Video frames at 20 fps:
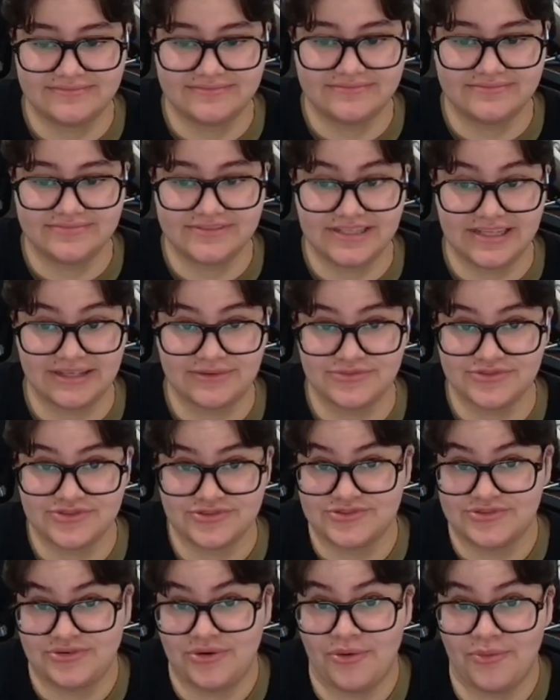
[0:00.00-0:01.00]
select which
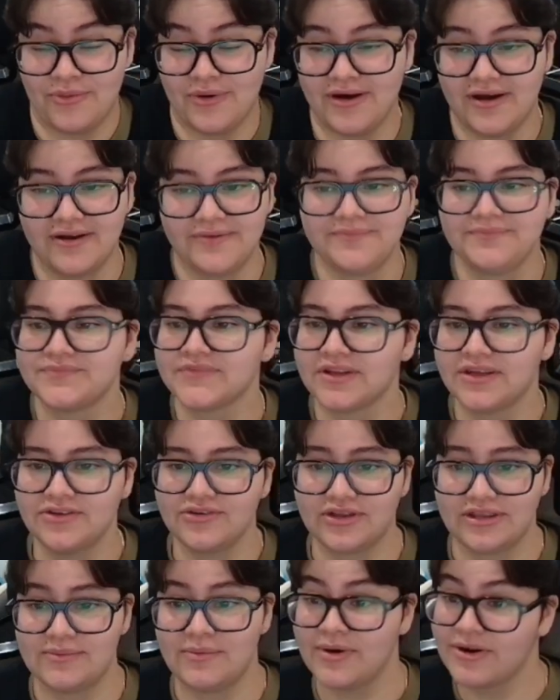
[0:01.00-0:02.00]
ones you don't want. You
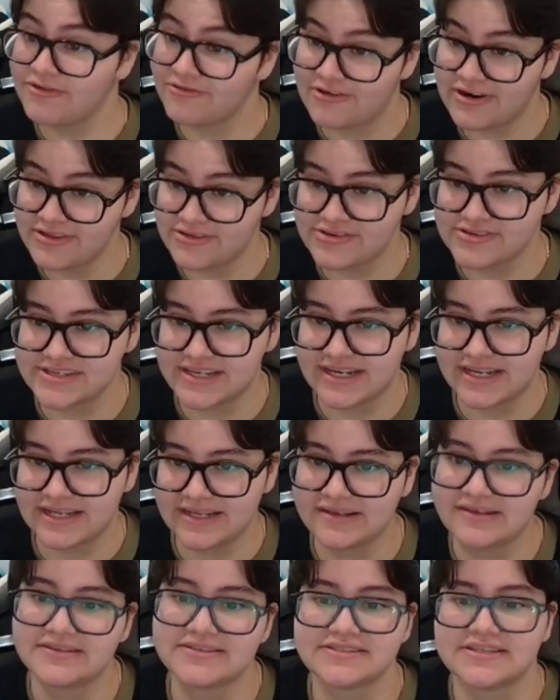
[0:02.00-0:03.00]
can modify their
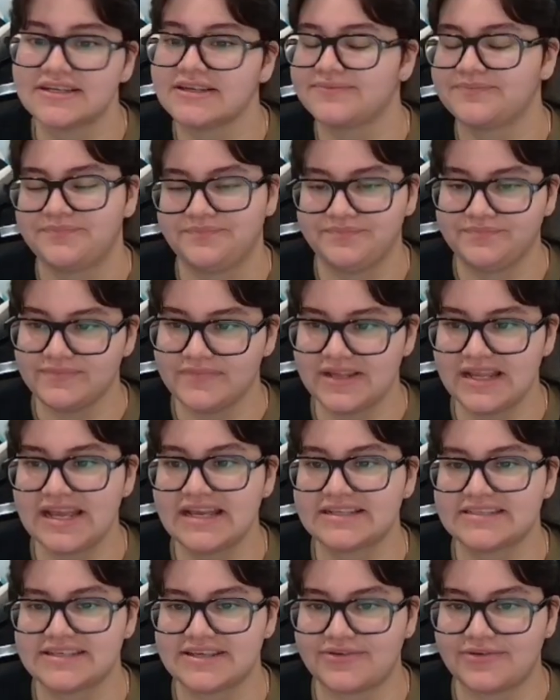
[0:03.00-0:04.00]
settings,
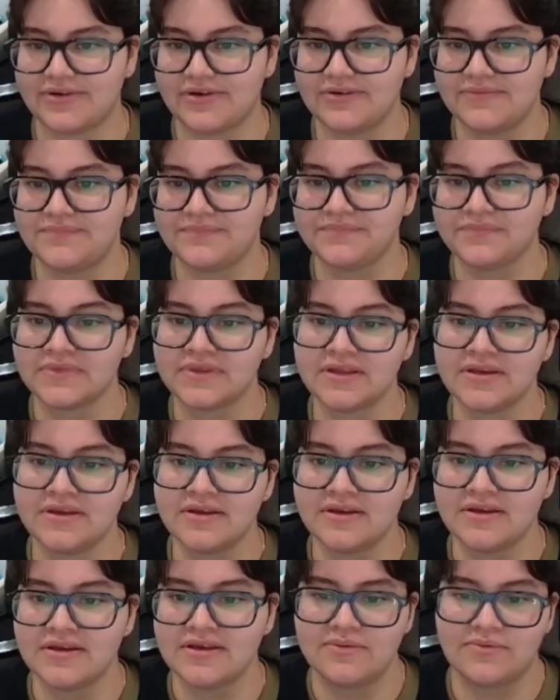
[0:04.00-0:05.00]
etc.
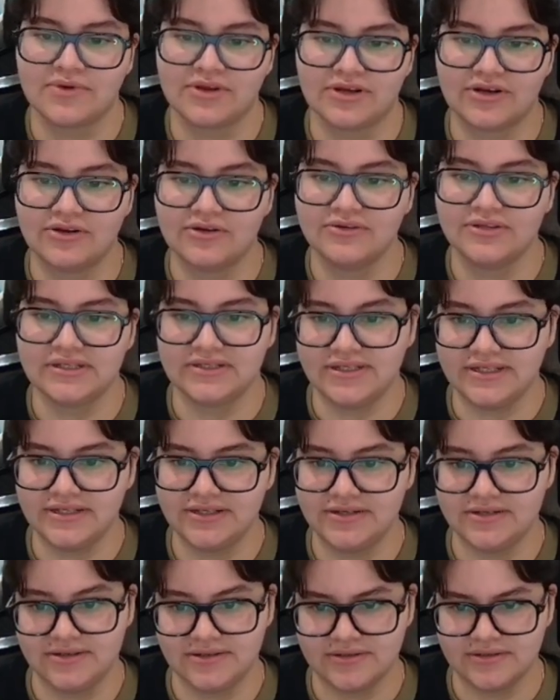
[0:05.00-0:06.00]
We're gonna go down
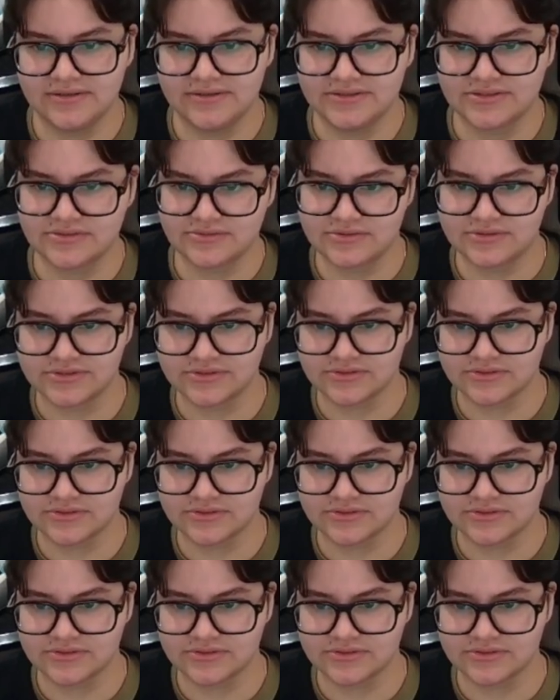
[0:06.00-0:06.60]
here, scroll.